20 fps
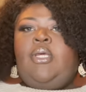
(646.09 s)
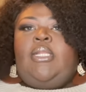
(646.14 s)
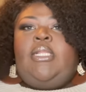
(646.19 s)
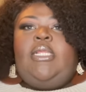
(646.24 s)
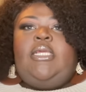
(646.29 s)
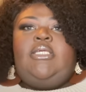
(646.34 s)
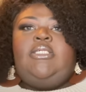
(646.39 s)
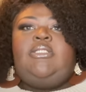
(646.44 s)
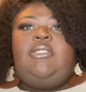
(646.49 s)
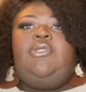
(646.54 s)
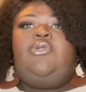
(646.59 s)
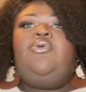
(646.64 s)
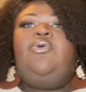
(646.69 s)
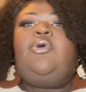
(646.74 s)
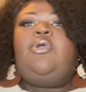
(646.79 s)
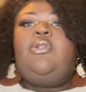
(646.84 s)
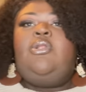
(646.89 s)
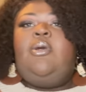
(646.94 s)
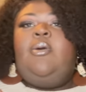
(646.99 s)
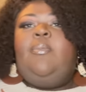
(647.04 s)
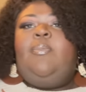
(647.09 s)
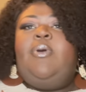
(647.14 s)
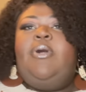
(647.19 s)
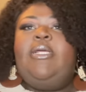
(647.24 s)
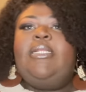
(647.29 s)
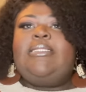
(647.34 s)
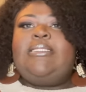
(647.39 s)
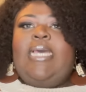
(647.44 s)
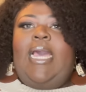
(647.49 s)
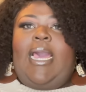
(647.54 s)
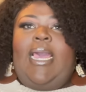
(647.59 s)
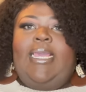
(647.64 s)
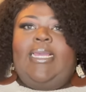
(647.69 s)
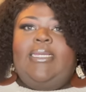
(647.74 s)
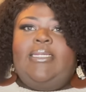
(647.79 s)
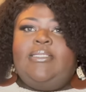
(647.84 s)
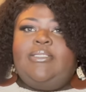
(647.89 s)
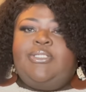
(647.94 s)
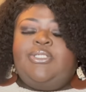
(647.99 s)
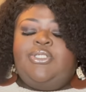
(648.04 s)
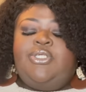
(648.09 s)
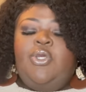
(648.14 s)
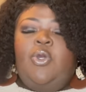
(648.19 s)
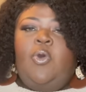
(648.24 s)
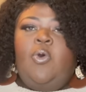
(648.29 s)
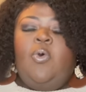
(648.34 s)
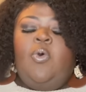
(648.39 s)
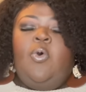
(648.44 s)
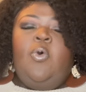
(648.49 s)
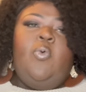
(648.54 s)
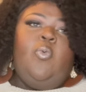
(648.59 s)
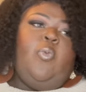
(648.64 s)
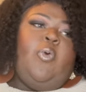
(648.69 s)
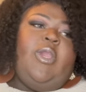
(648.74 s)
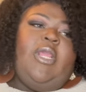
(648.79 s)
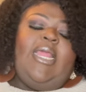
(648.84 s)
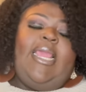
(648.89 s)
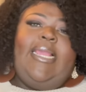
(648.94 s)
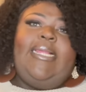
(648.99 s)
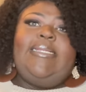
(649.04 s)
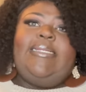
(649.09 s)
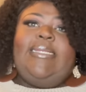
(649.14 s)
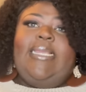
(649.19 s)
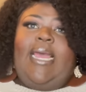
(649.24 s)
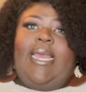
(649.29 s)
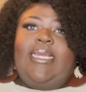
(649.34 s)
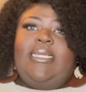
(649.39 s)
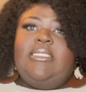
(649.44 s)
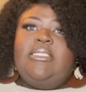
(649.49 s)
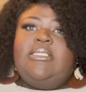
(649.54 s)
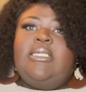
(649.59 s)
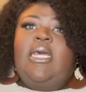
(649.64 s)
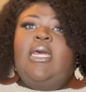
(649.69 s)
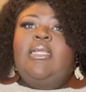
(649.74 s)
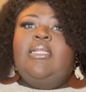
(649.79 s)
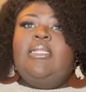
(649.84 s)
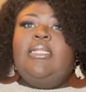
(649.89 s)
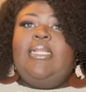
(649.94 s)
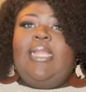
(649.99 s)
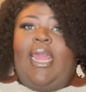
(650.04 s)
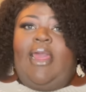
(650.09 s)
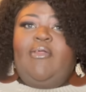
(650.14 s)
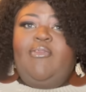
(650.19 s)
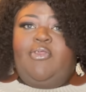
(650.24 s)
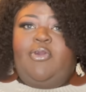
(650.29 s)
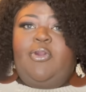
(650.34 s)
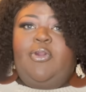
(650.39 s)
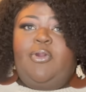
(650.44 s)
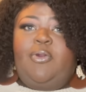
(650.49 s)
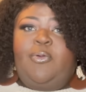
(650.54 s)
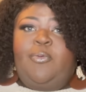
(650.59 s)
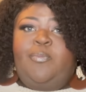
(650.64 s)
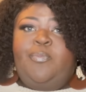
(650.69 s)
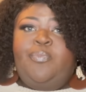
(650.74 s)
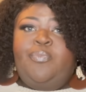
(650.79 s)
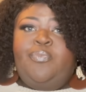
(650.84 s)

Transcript: Listen, you can put tights with a nice leather